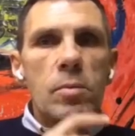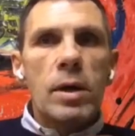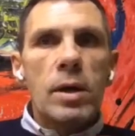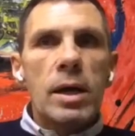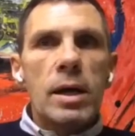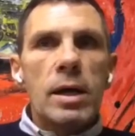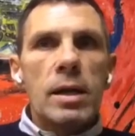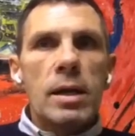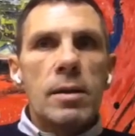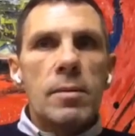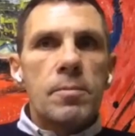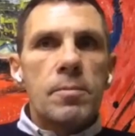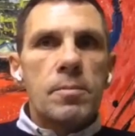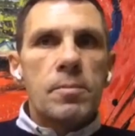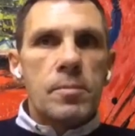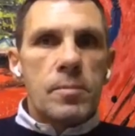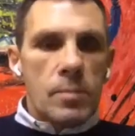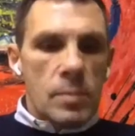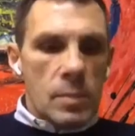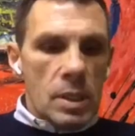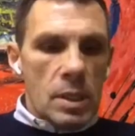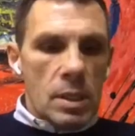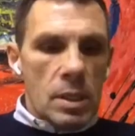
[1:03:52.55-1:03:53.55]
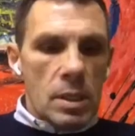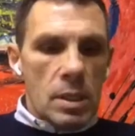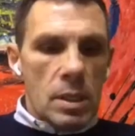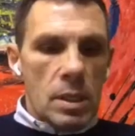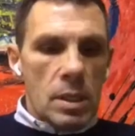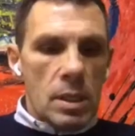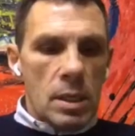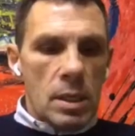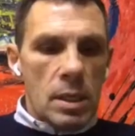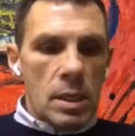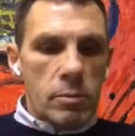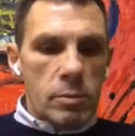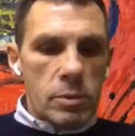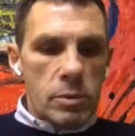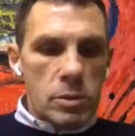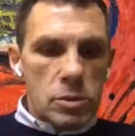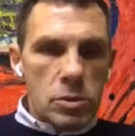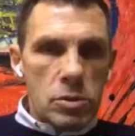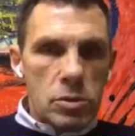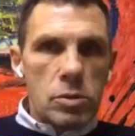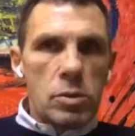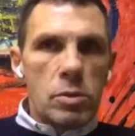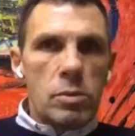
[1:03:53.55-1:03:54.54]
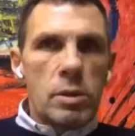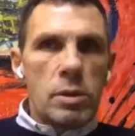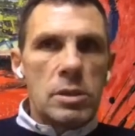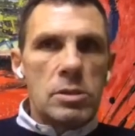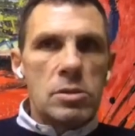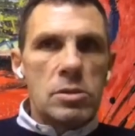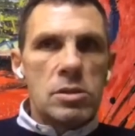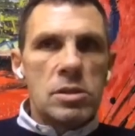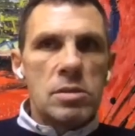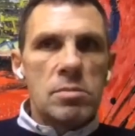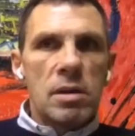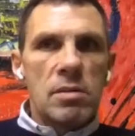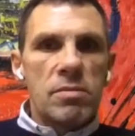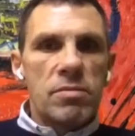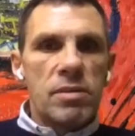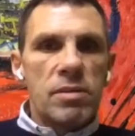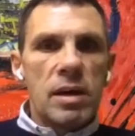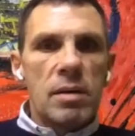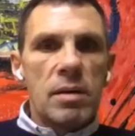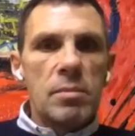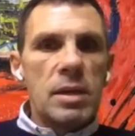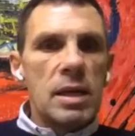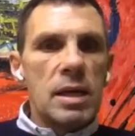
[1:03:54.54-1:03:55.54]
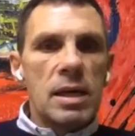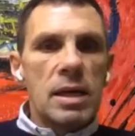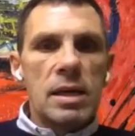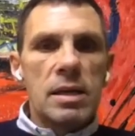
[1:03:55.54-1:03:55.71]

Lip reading: where I went to Uruguay to see my family.